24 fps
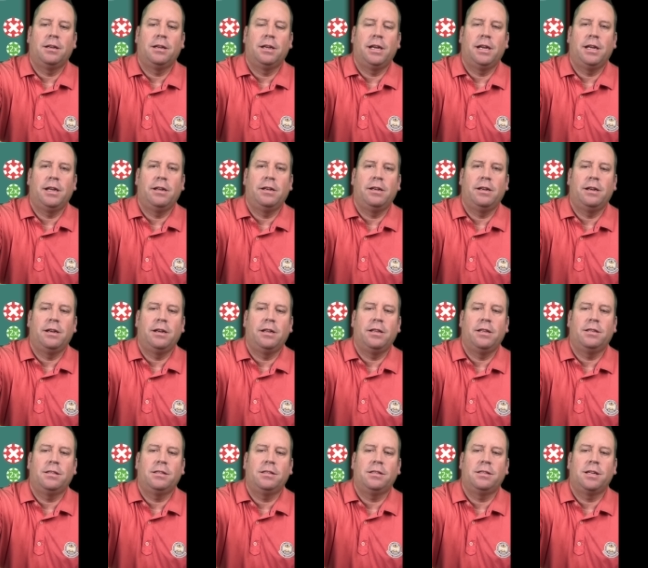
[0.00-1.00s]
And uh,
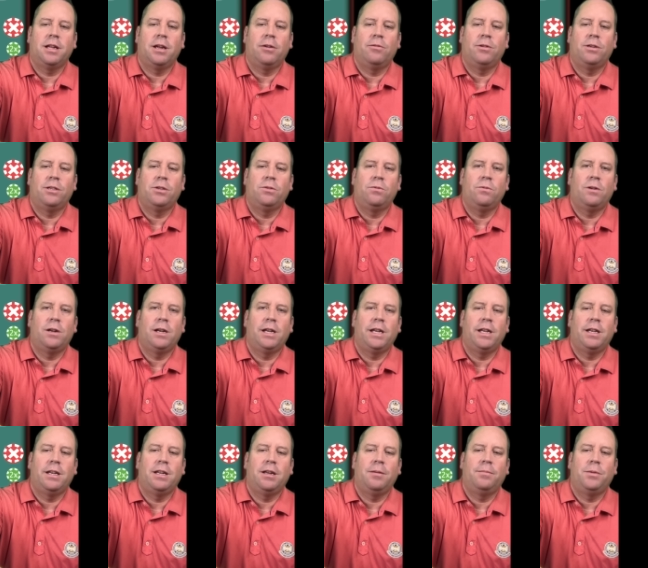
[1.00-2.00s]
this is not what you want to
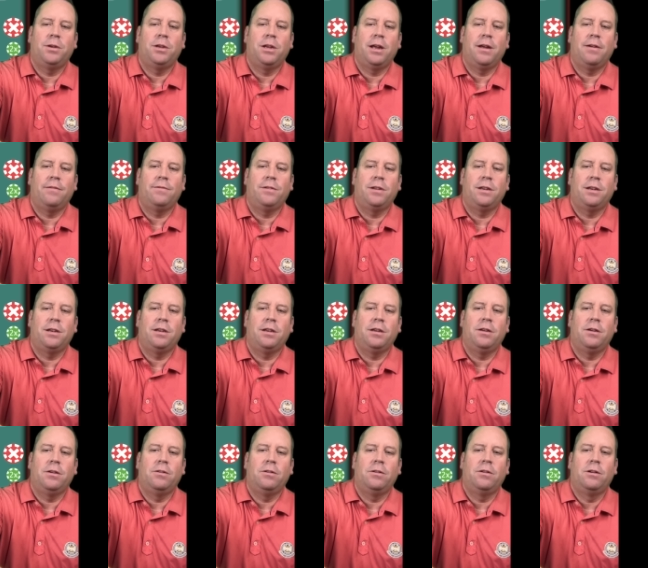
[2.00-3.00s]
end up having to
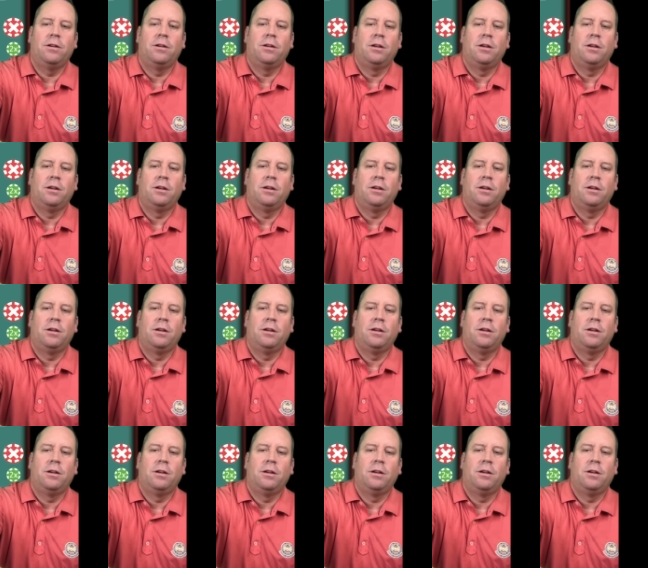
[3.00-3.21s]
do.